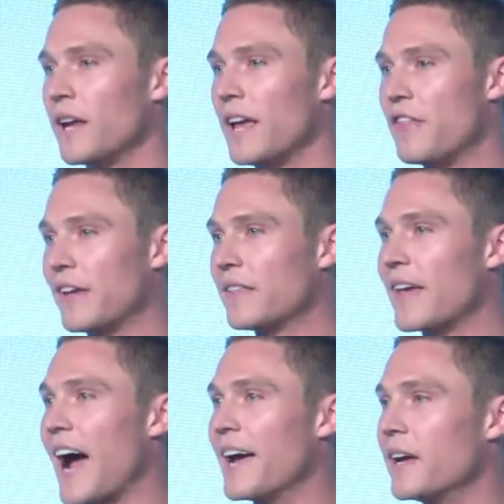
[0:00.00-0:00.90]
and think
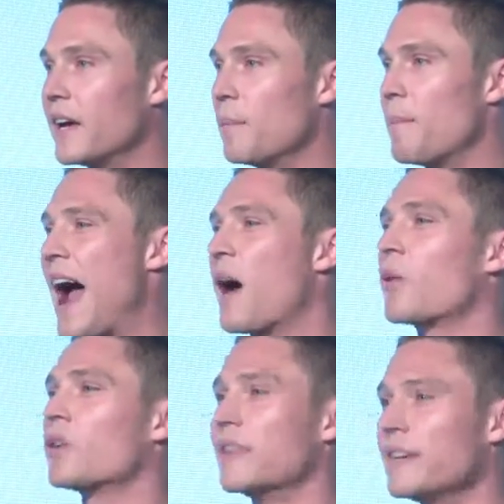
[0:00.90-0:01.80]
that I am
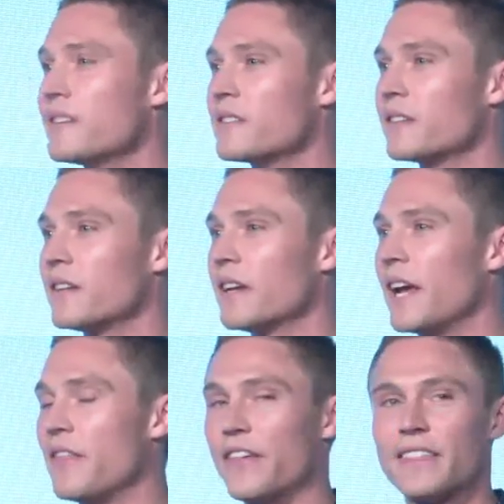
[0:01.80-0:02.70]
powerless and